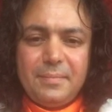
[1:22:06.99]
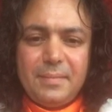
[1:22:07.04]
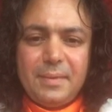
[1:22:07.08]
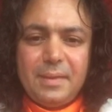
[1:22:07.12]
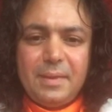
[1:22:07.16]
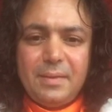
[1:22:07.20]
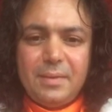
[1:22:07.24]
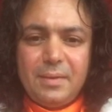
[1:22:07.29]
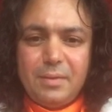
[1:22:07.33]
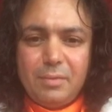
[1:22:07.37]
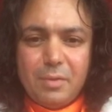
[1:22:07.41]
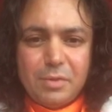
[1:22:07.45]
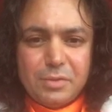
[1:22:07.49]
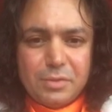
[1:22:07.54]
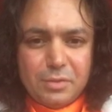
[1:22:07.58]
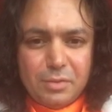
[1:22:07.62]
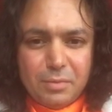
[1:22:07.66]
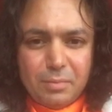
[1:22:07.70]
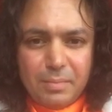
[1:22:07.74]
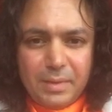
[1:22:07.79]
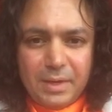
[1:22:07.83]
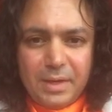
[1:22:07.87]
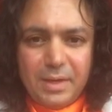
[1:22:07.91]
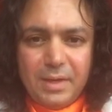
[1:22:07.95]
And there was
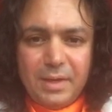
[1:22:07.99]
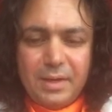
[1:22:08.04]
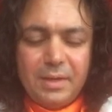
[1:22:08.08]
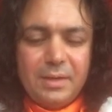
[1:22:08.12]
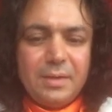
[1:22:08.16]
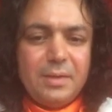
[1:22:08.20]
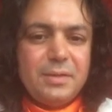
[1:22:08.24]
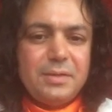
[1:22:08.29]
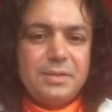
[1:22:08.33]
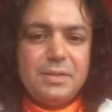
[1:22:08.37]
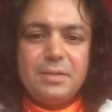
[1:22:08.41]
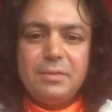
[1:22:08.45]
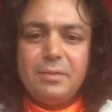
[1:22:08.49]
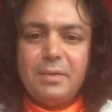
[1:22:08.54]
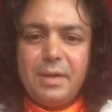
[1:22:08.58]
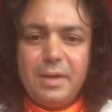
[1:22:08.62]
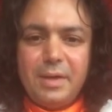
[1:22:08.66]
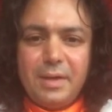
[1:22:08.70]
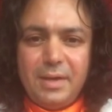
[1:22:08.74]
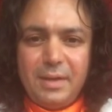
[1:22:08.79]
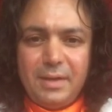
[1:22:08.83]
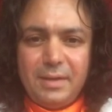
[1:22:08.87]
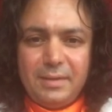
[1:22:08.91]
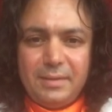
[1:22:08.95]
no beginning, there is no
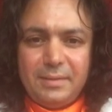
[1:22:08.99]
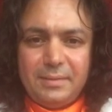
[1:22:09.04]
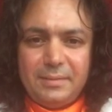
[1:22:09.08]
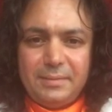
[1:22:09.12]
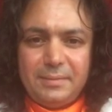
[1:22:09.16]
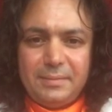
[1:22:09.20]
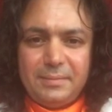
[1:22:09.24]
ending.